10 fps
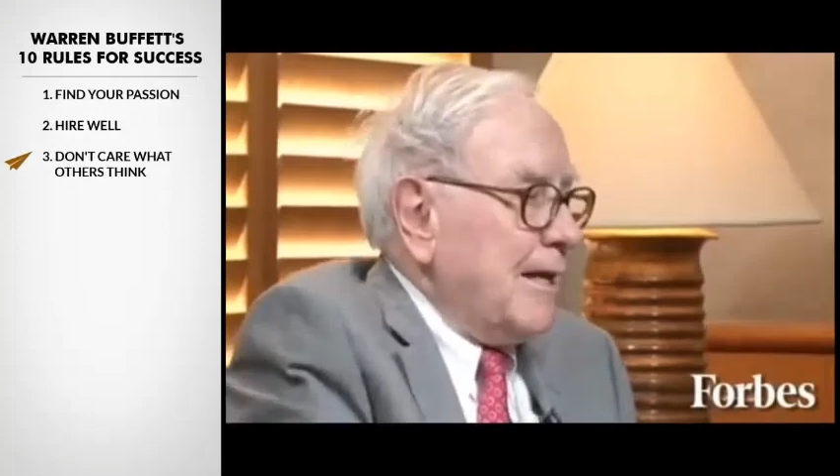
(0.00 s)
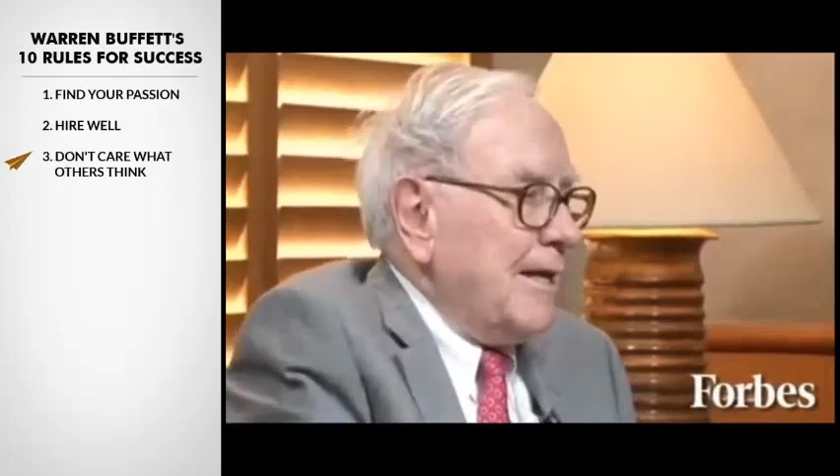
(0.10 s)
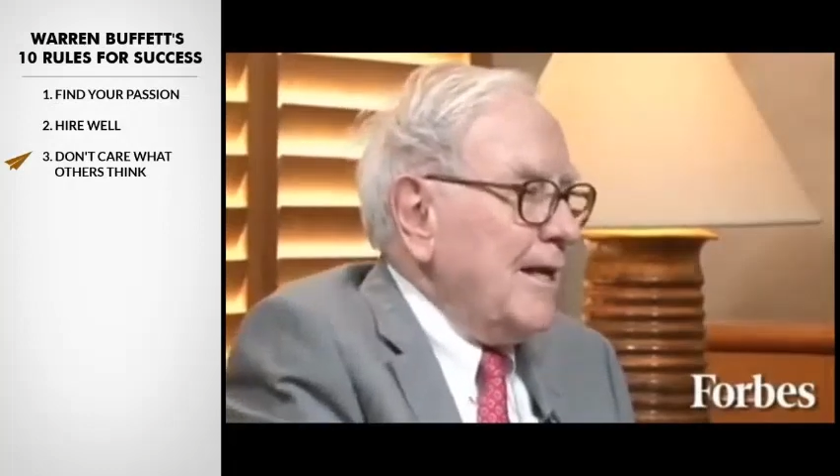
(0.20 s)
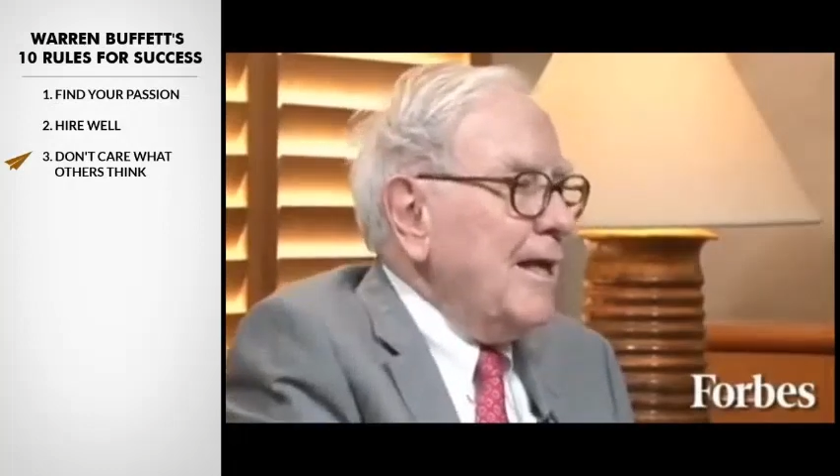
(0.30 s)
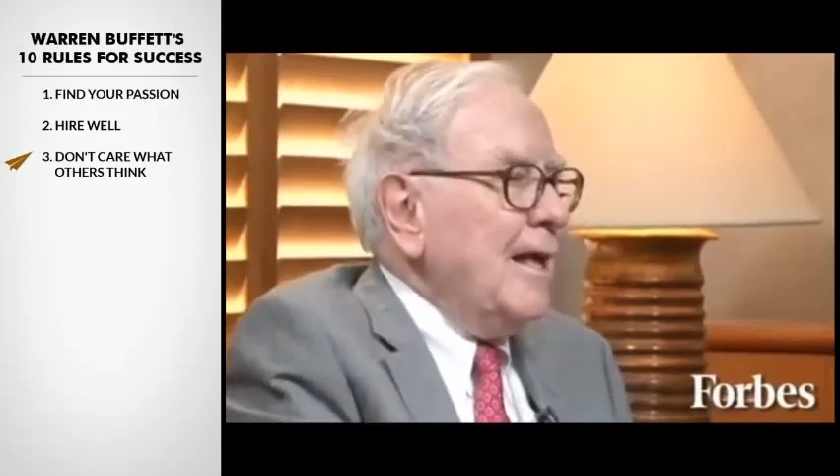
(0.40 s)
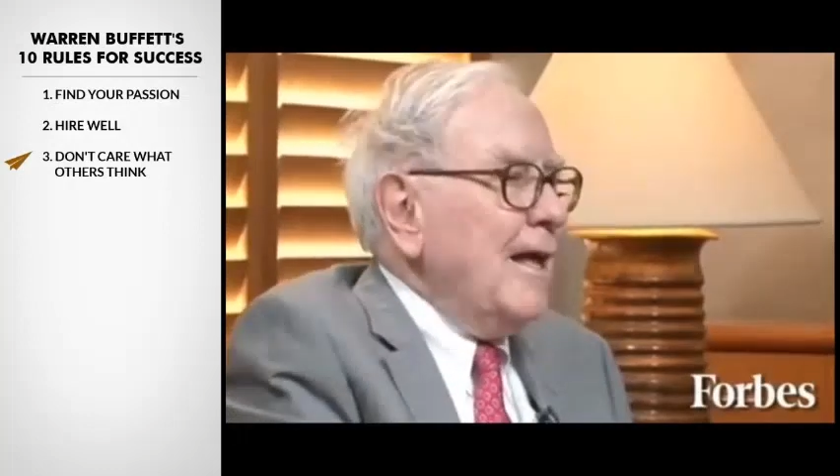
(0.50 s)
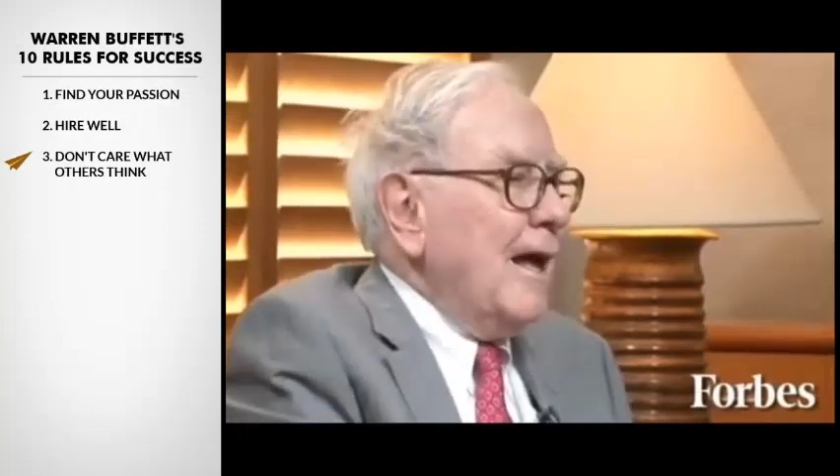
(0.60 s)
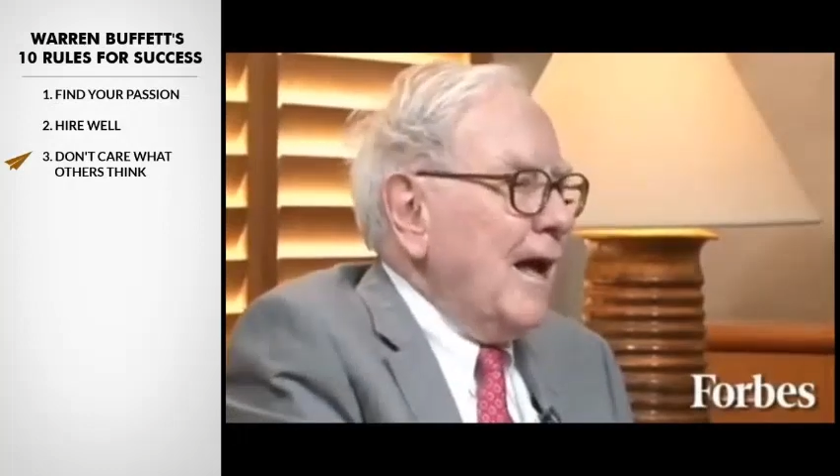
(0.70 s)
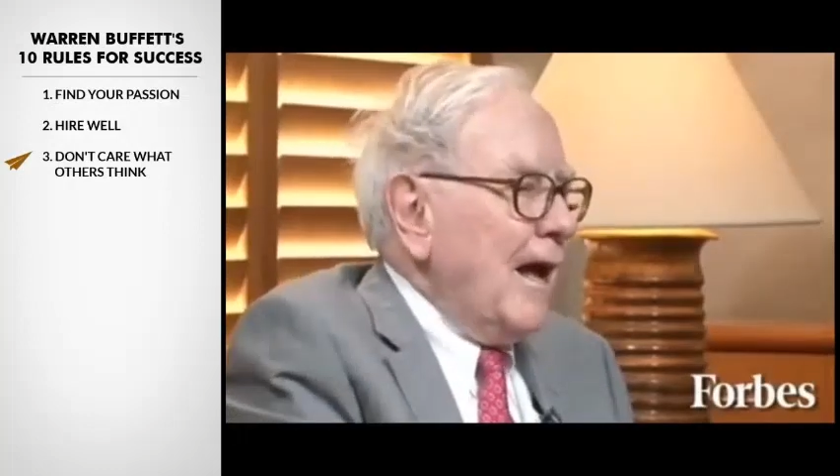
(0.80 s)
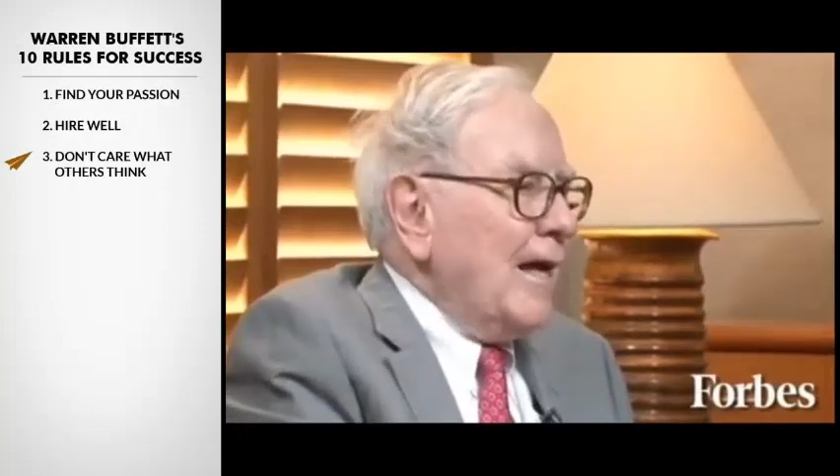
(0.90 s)
and
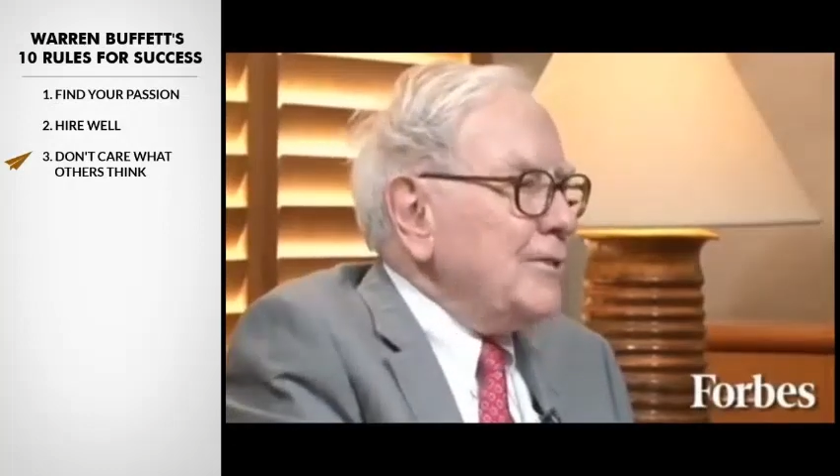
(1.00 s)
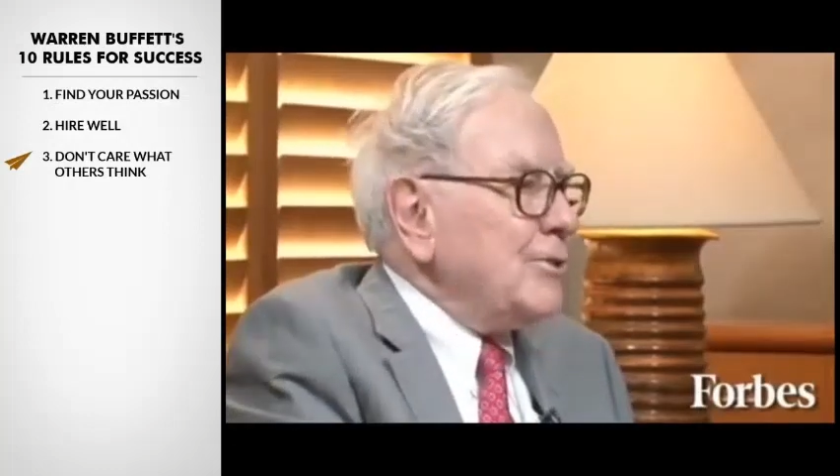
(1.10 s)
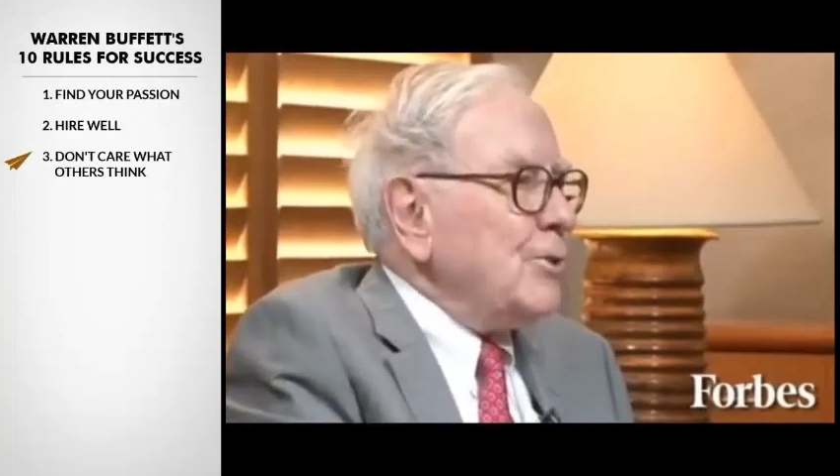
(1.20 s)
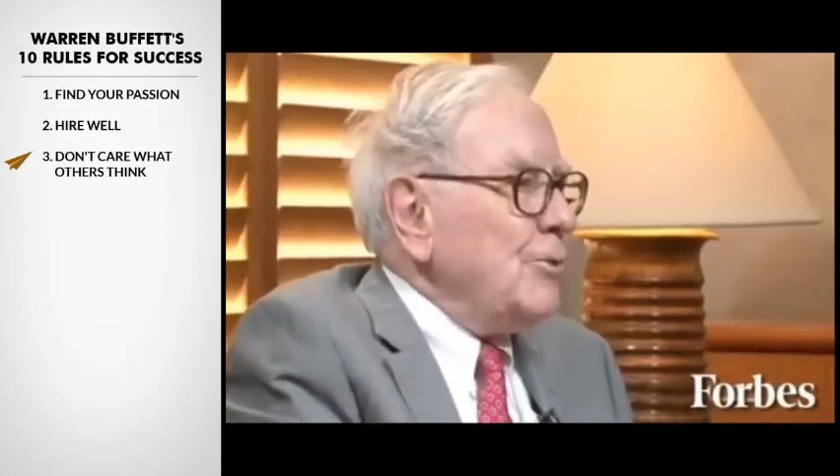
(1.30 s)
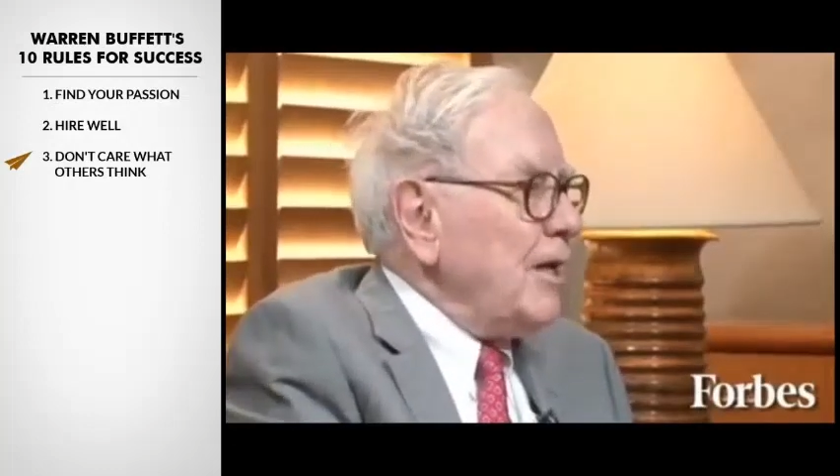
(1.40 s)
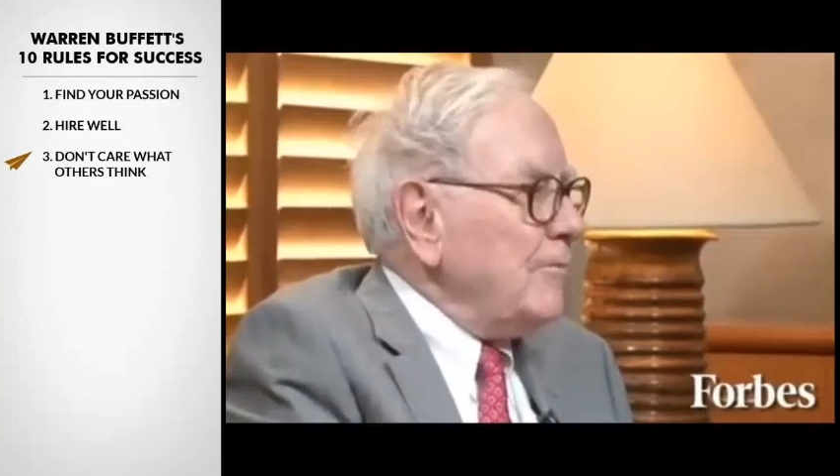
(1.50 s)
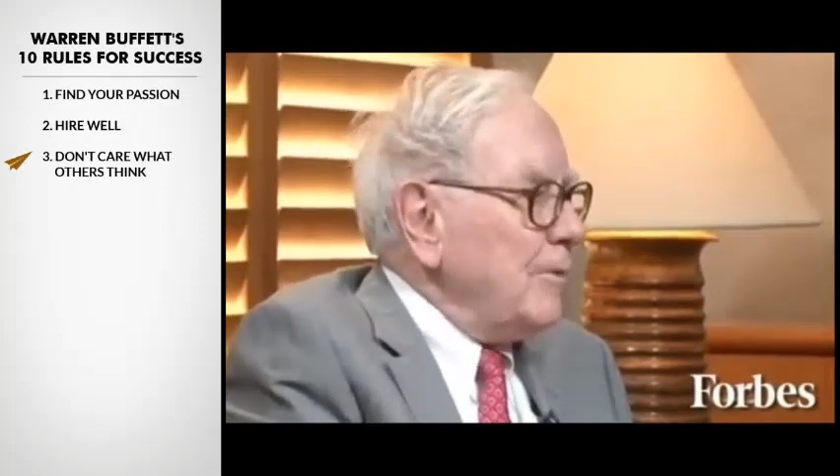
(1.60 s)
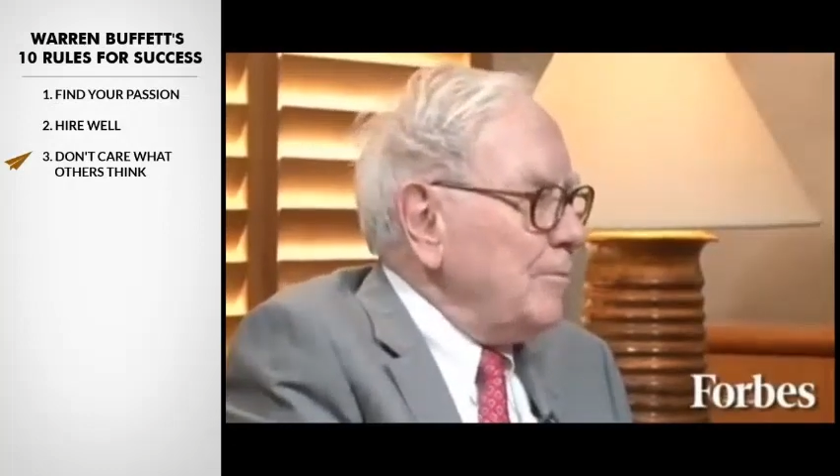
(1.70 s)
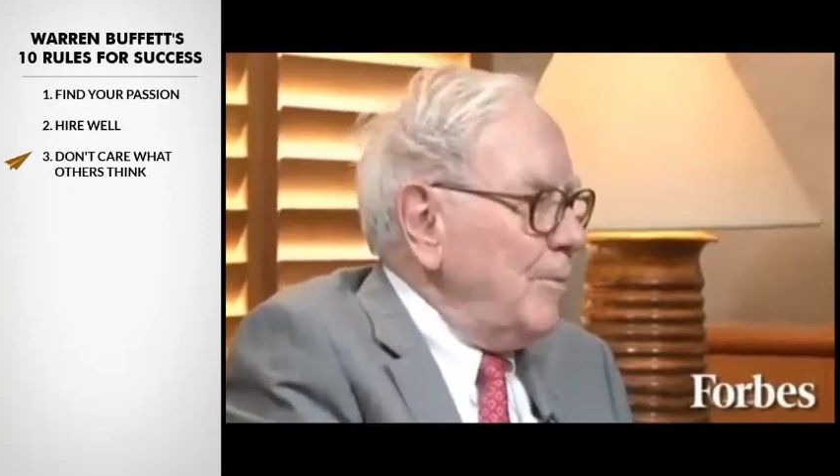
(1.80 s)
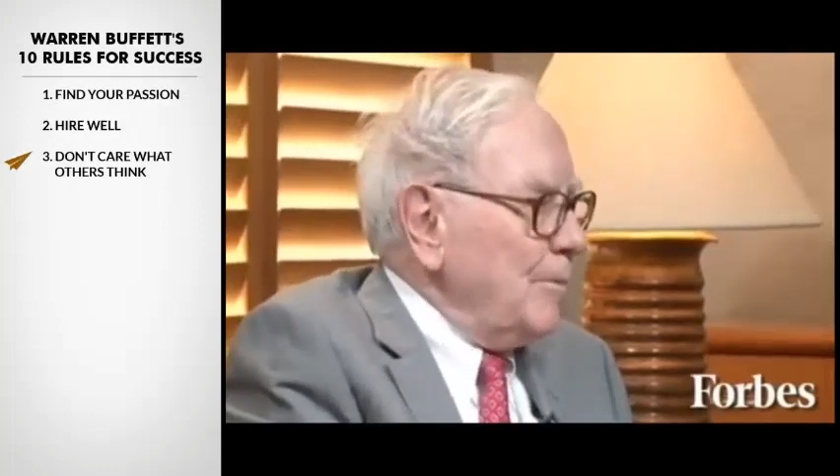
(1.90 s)
I just don't have